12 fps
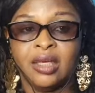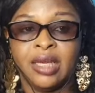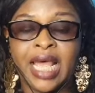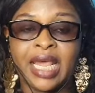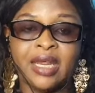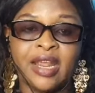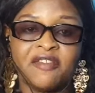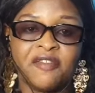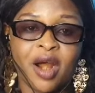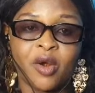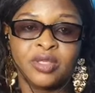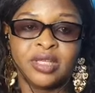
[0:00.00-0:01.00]
Like in
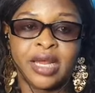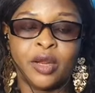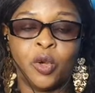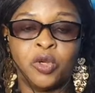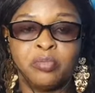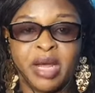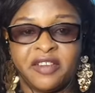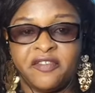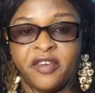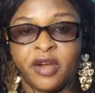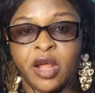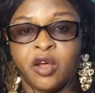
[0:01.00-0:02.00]
FROC and owned by the
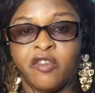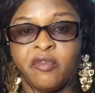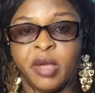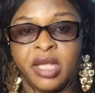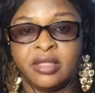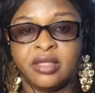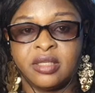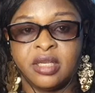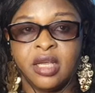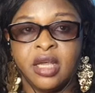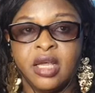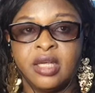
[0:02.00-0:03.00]
federal government,
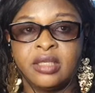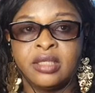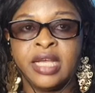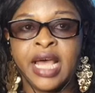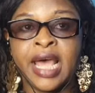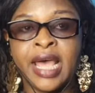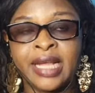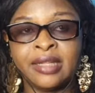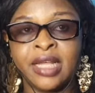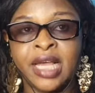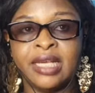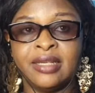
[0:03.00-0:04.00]
their
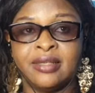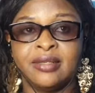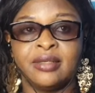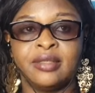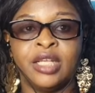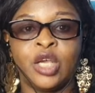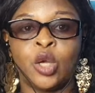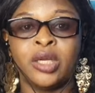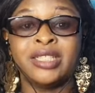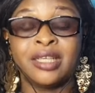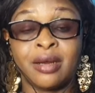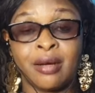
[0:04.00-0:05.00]
head there is, they call
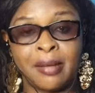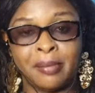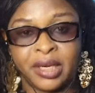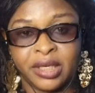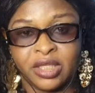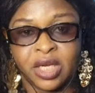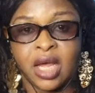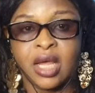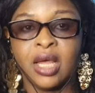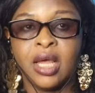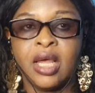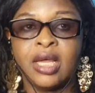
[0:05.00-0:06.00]
it general manager.
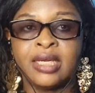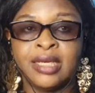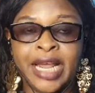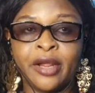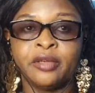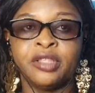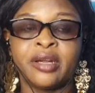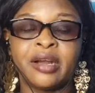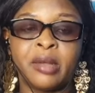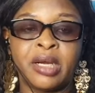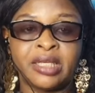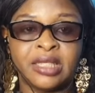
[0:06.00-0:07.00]
Then
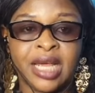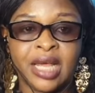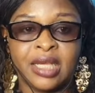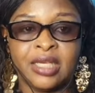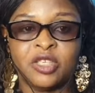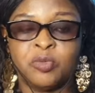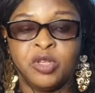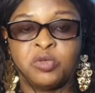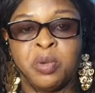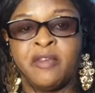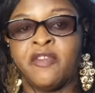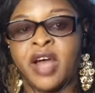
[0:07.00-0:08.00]
general manager is being
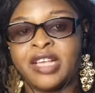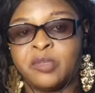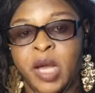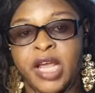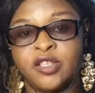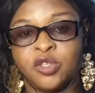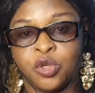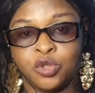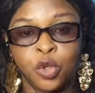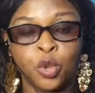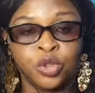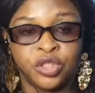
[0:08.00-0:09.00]
supervised by a
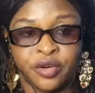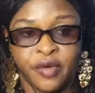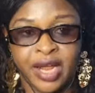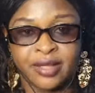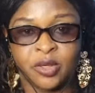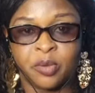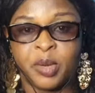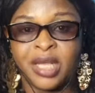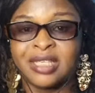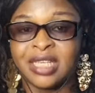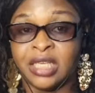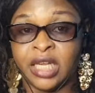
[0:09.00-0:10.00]
seasonal director
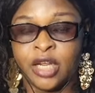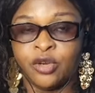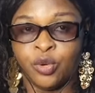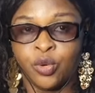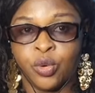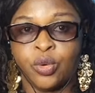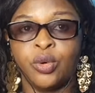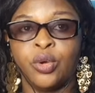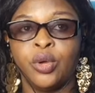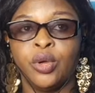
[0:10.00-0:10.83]
based in Enugu.